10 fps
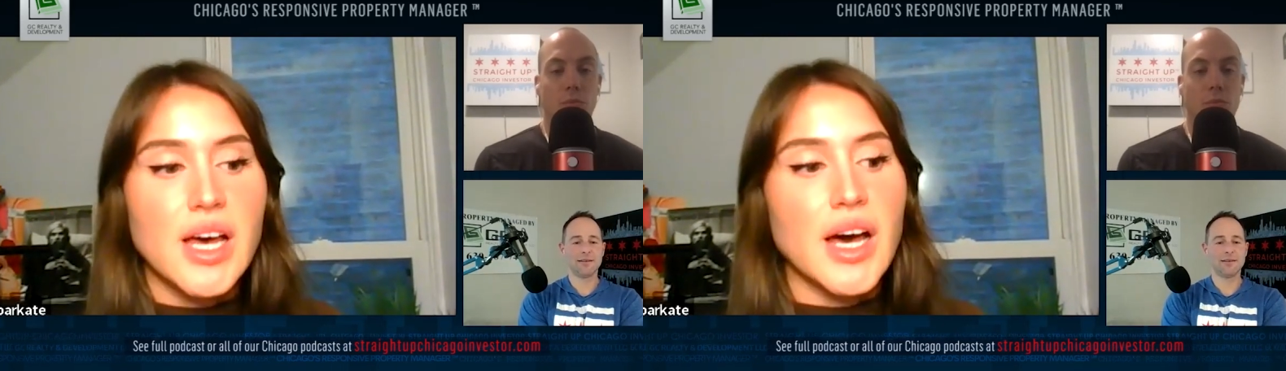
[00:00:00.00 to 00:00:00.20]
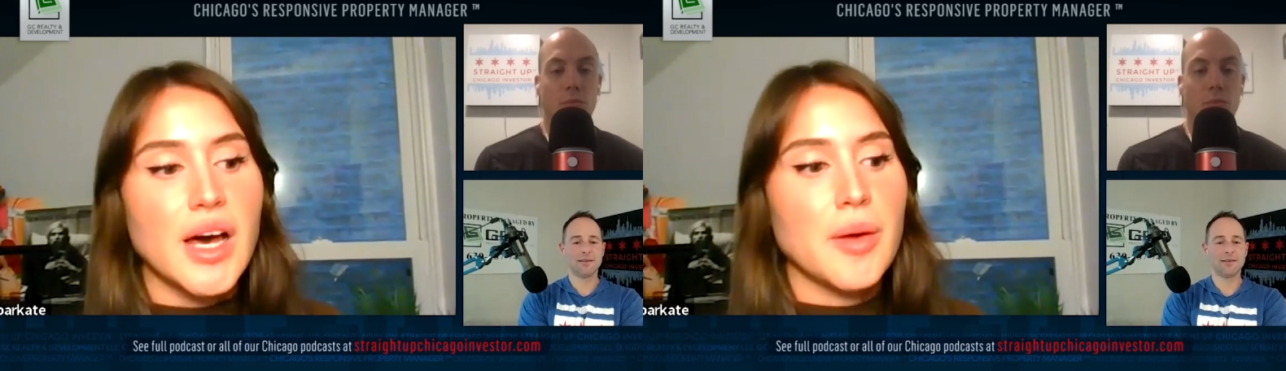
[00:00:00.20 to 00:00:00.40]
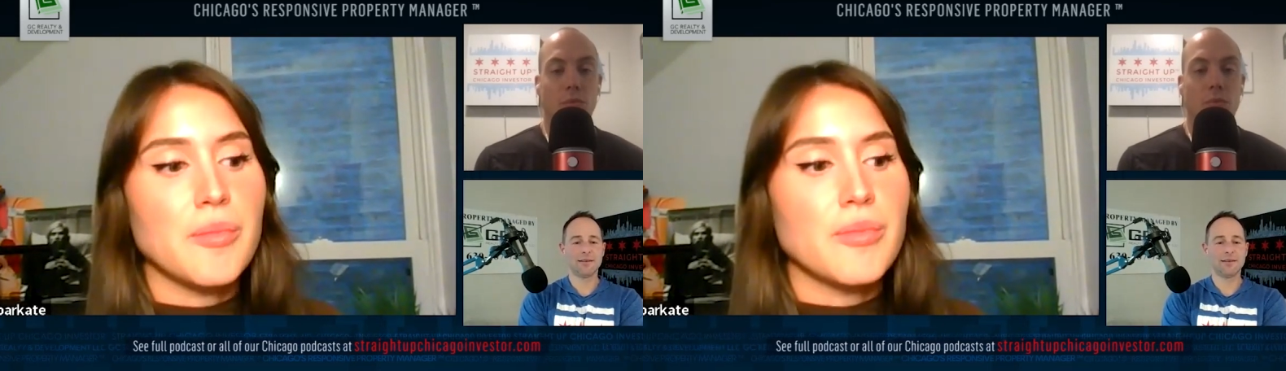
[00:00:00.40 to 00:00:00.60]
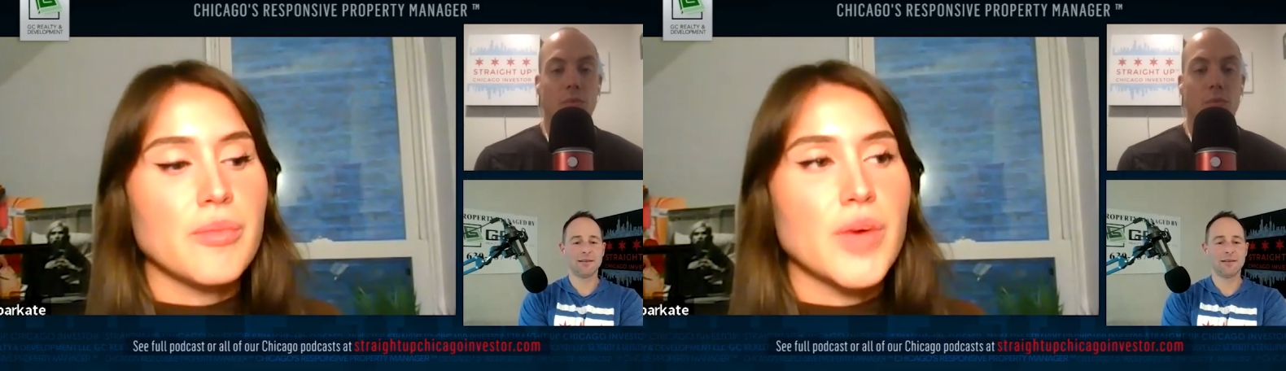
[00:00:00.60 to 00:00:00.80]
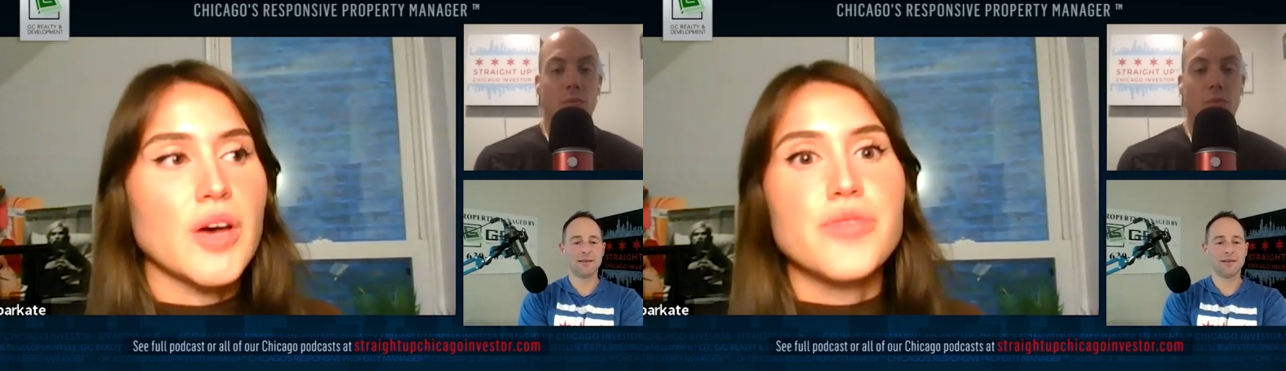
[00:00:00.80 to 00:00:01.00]

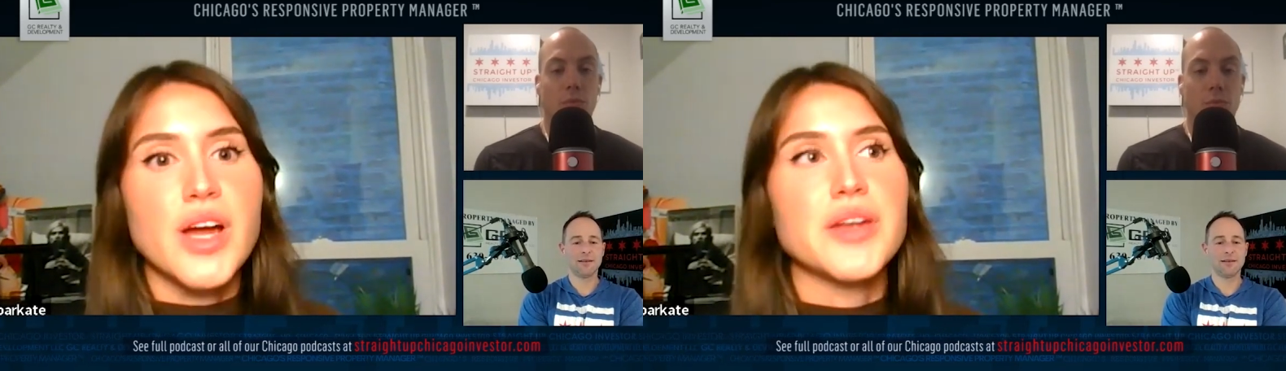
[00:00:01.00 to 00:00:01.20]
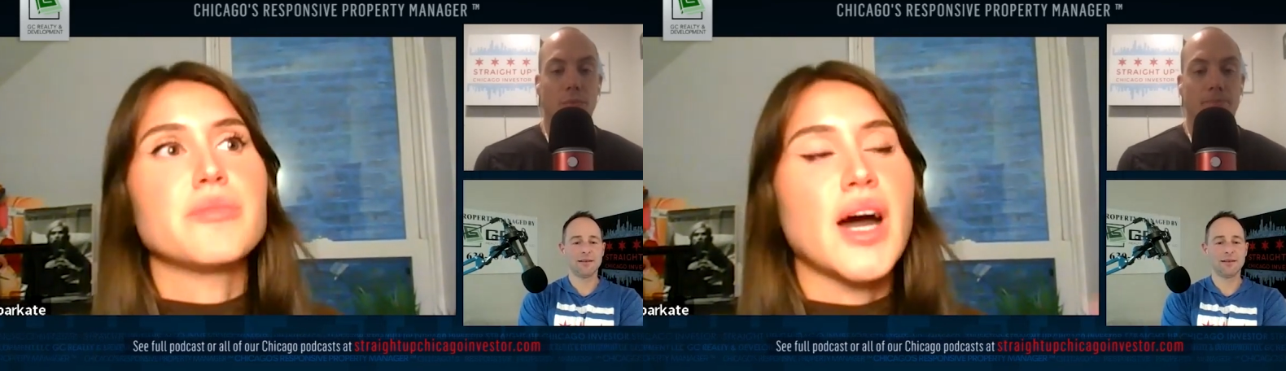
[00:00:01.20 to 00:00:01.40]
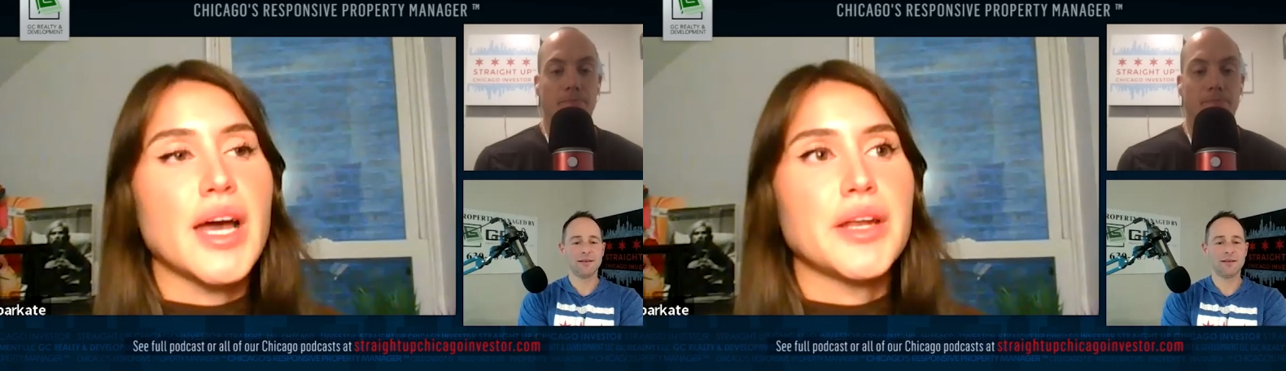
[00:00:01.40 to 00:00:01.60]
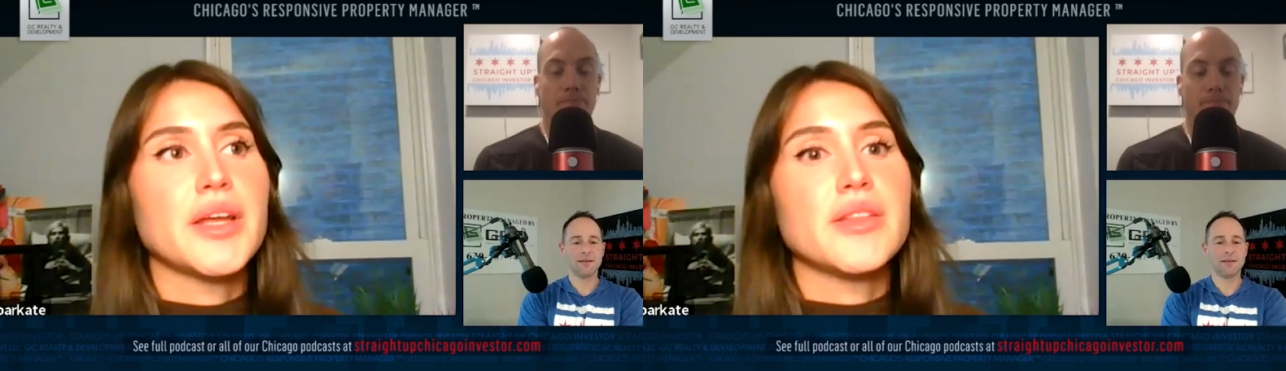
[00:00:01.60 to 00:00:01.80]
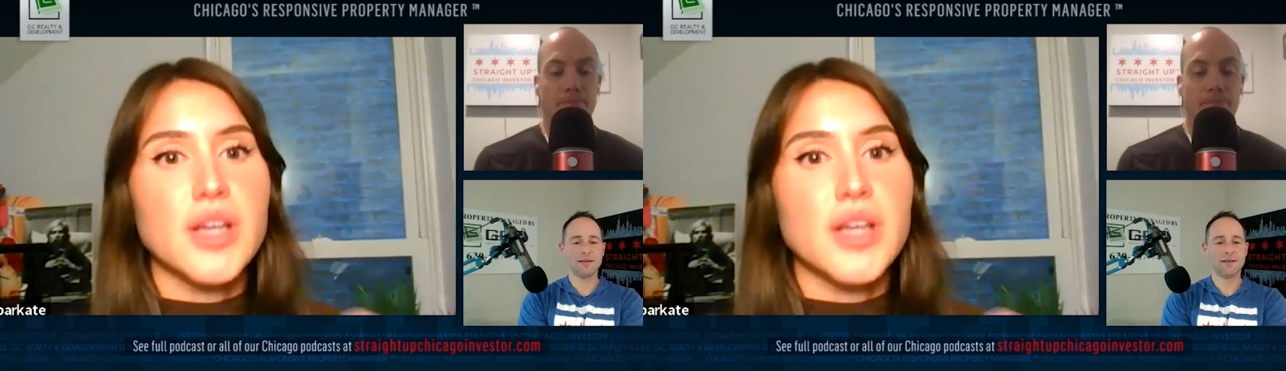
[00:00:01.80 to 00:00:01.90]
Speaker 1: um, a friend of mine,